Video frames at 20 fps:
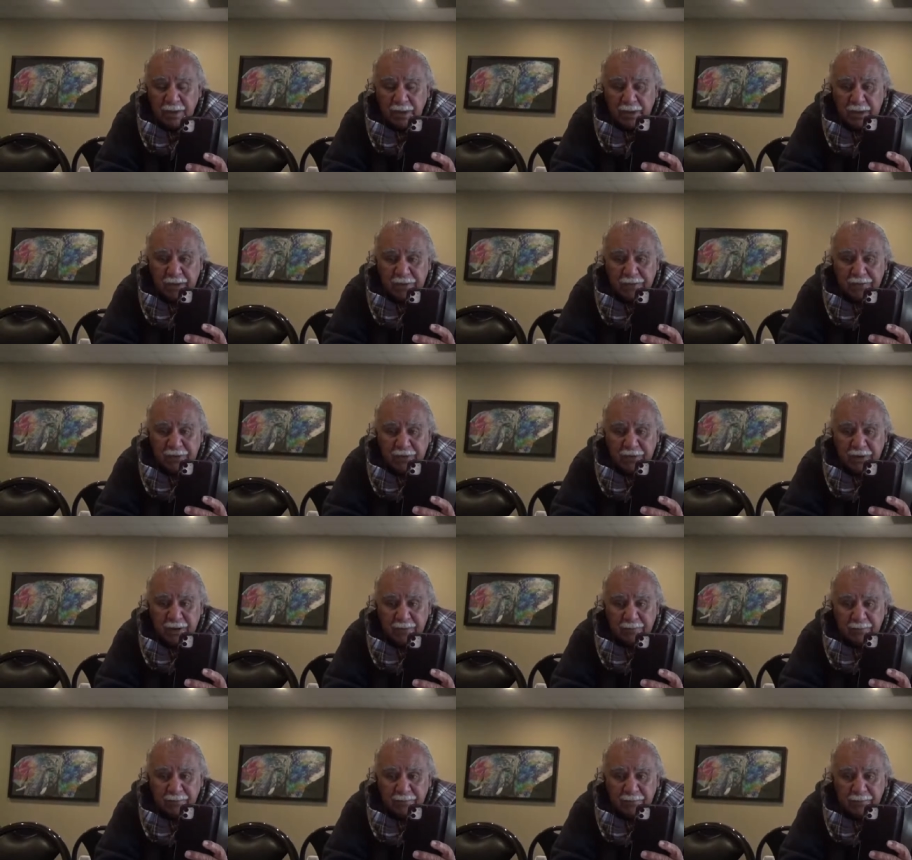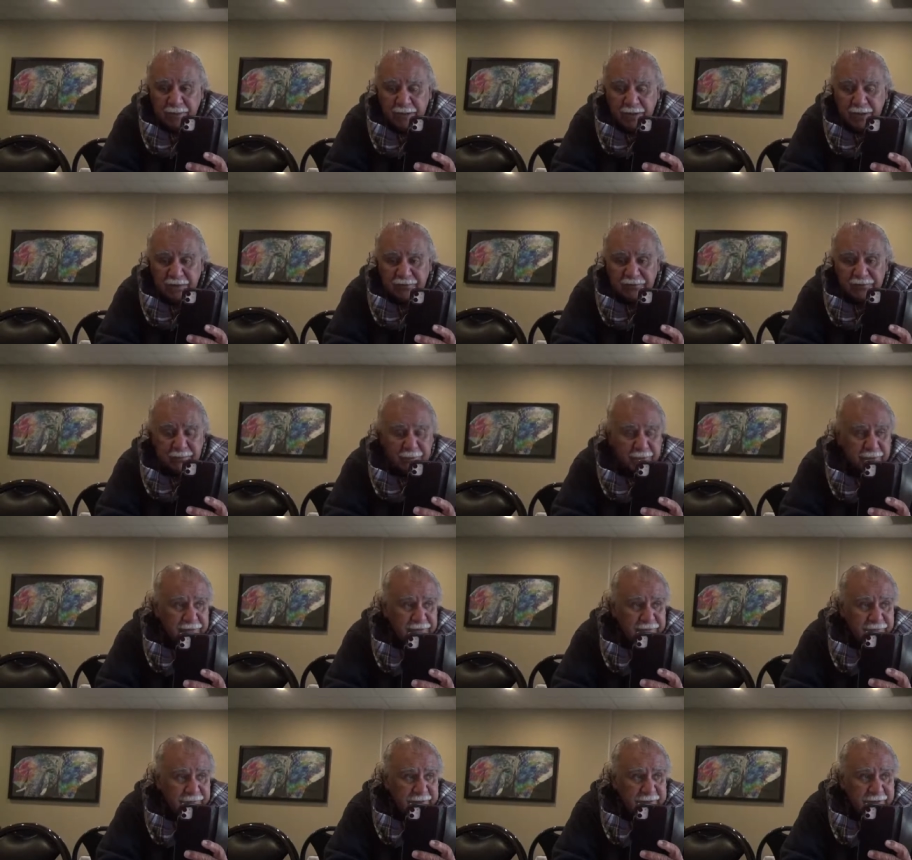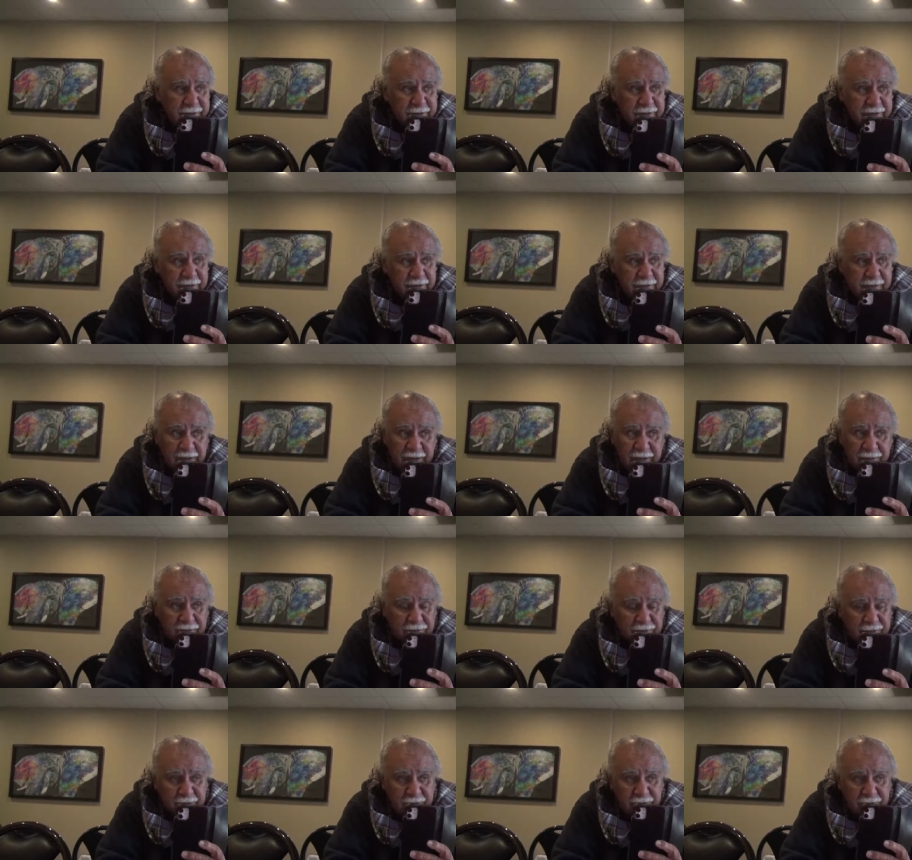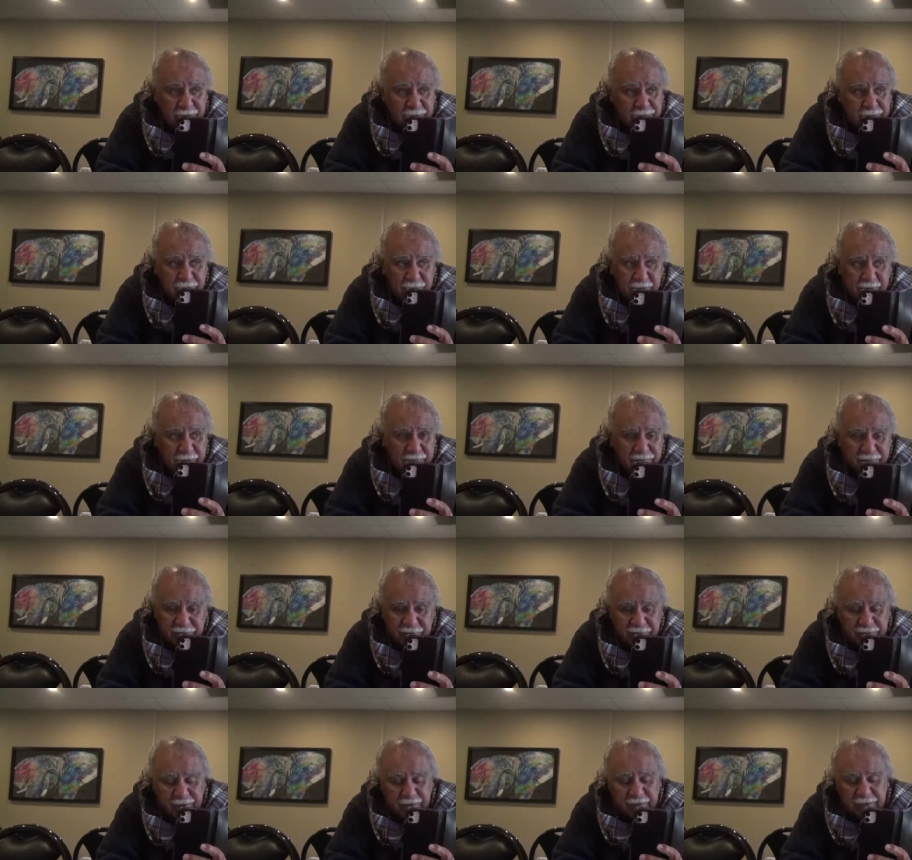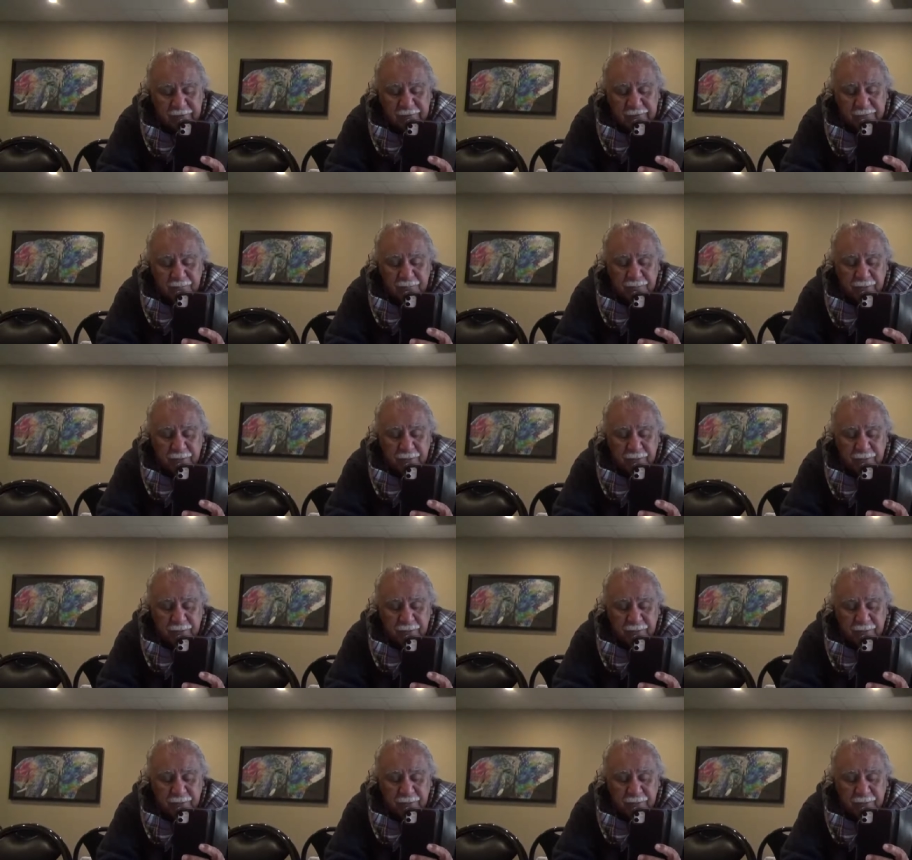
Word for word: and um, uh, spiritually and, and and physically.